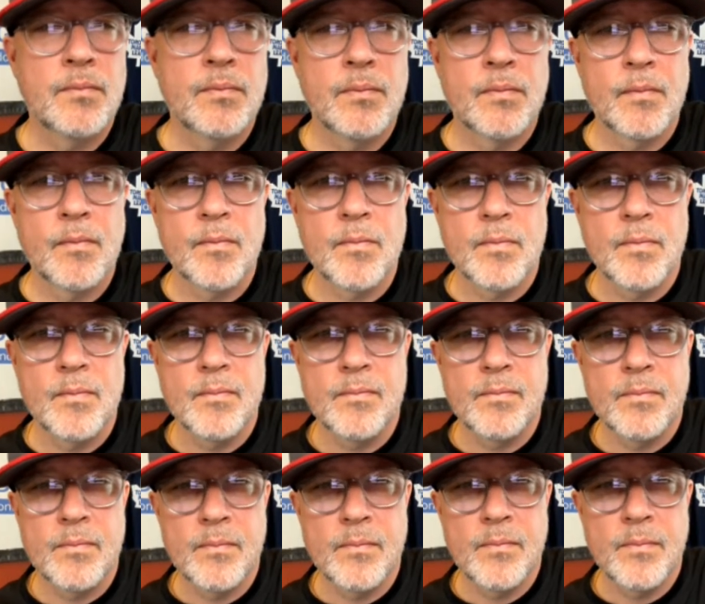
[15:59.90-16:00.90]

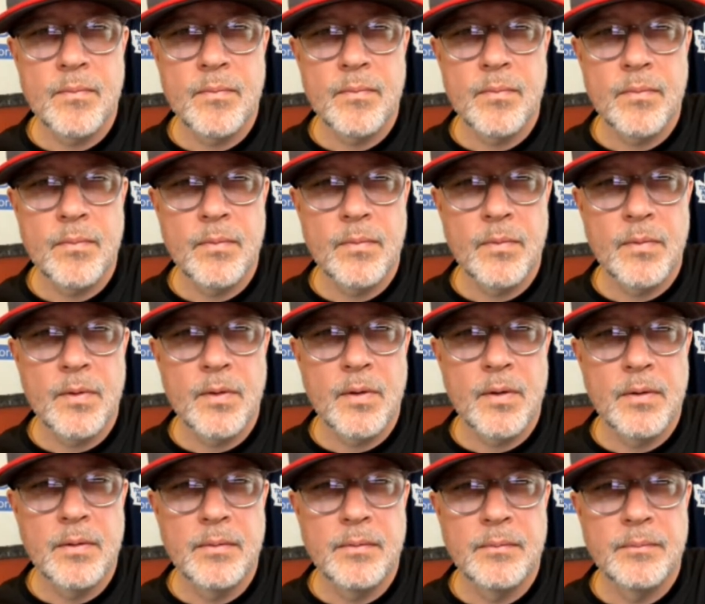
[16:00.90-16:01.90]

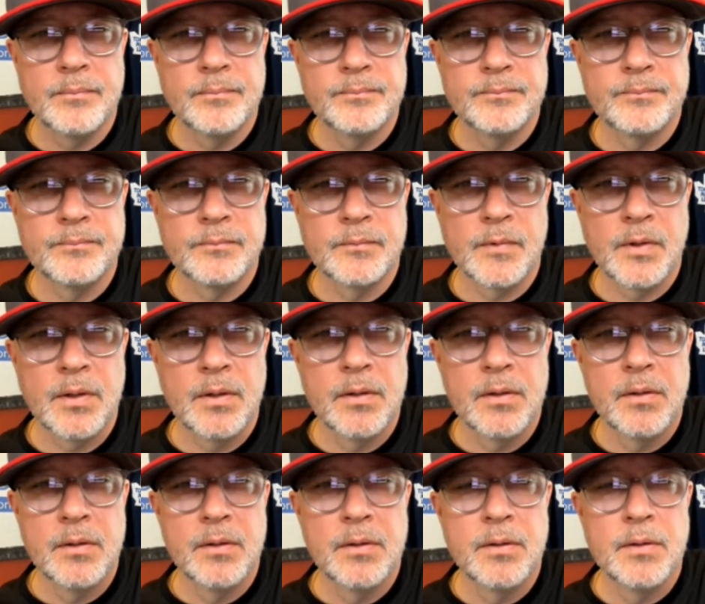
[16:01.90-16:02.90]
(silent)